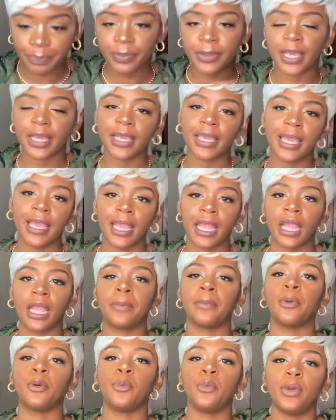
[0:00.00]
that
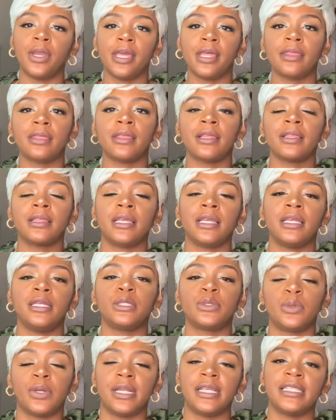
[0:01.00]
came with the
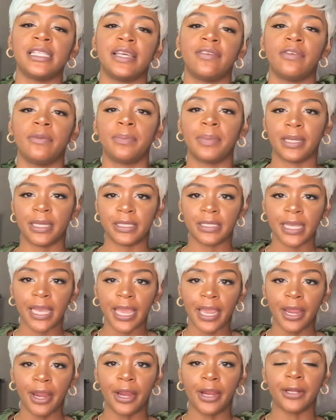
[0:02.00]
27 piece
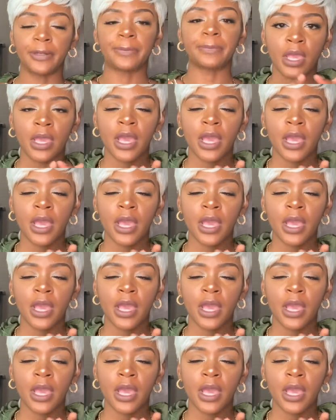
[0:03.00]
hair.